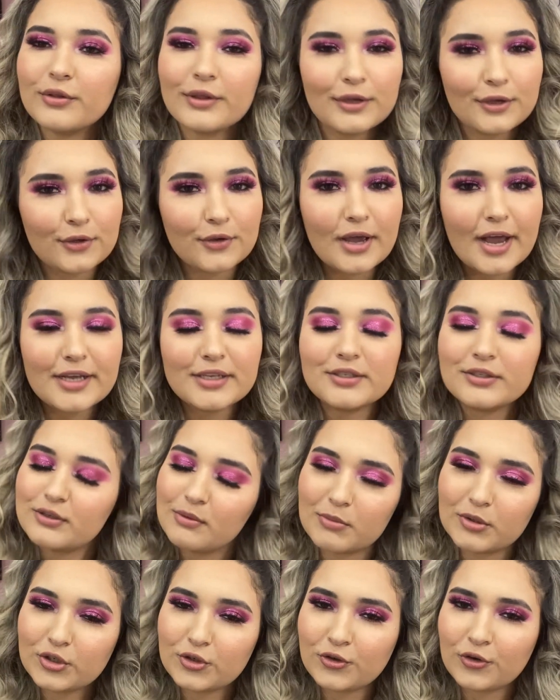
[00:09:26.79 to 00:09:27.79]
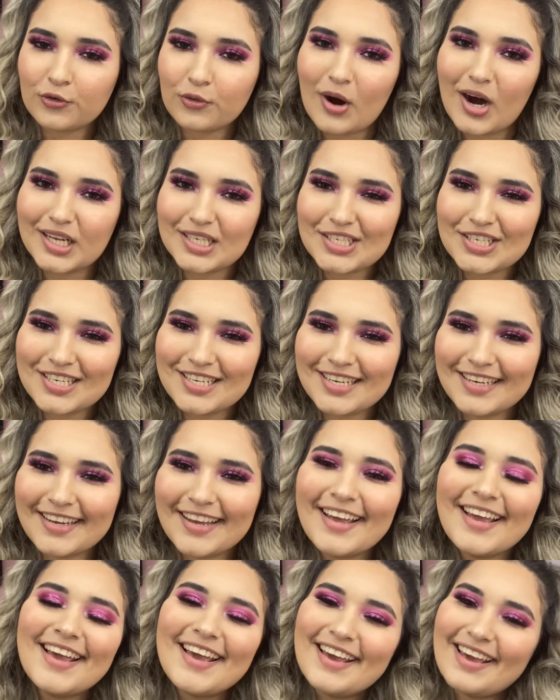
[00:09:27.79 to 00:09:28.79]
Thank you guys so much for
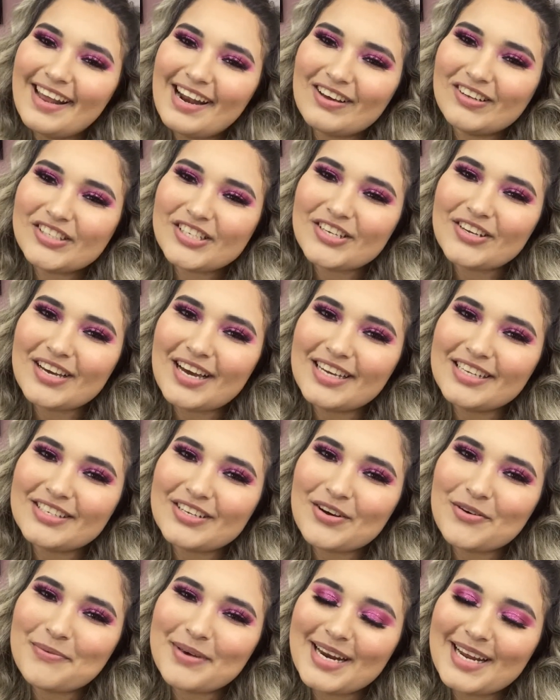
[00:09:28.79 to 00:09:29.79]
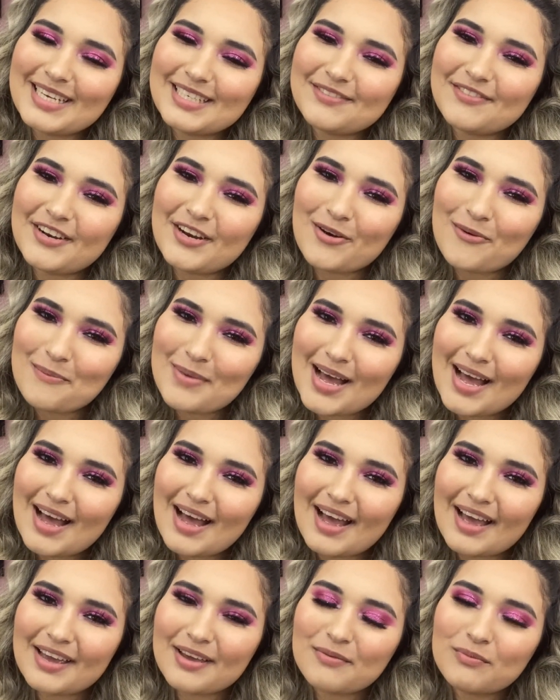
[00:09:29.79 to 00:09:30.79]
watching, and I'll see you guys on my next video.
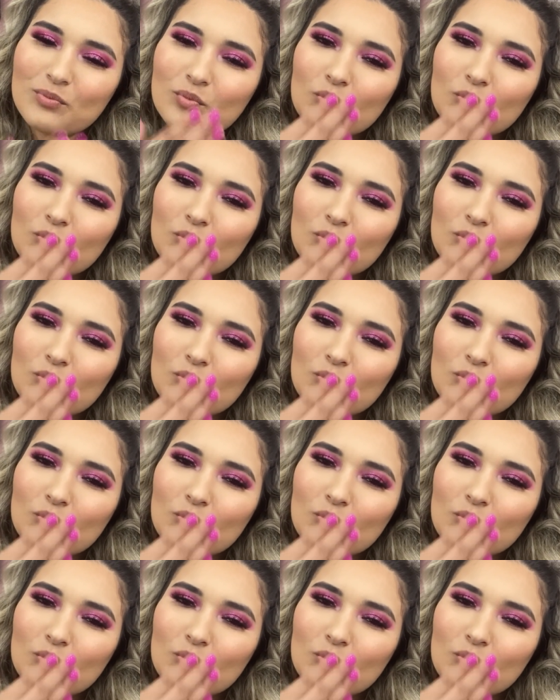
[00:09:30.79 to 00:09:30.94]
Bye.